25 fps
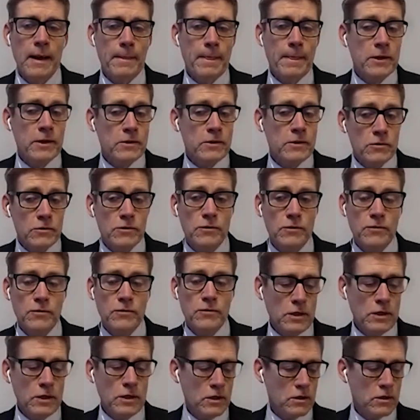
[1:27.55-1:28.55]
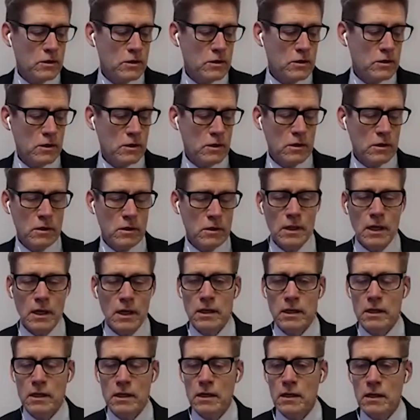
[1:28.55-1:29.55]
There's also features
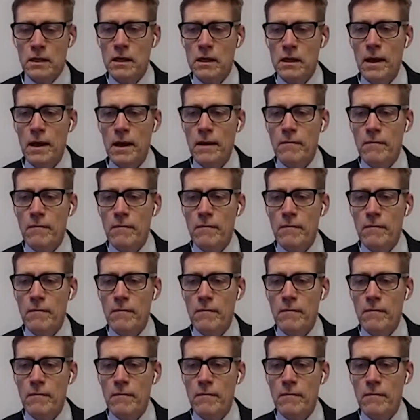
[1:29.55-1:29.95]
that